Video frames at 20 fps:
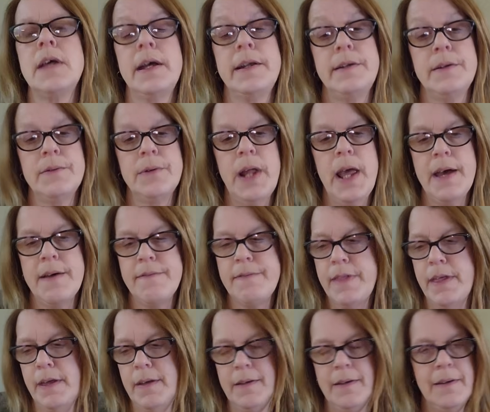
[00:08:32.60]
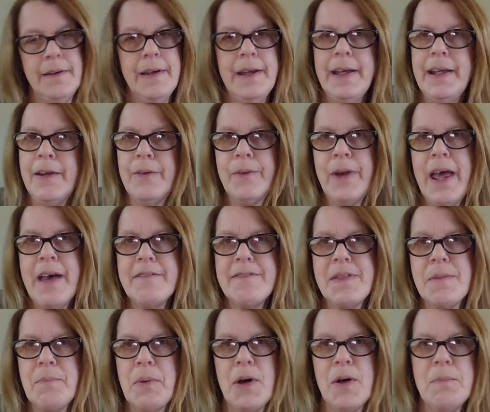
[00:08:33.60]
don't have the
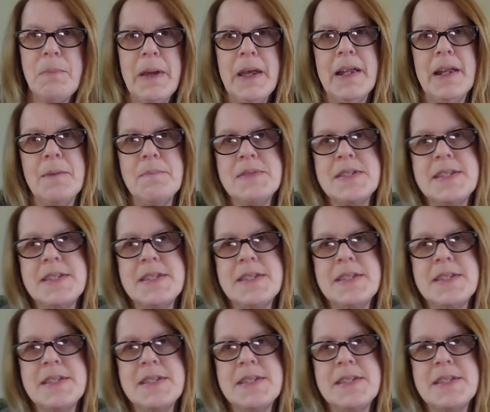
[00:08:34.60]
ball band.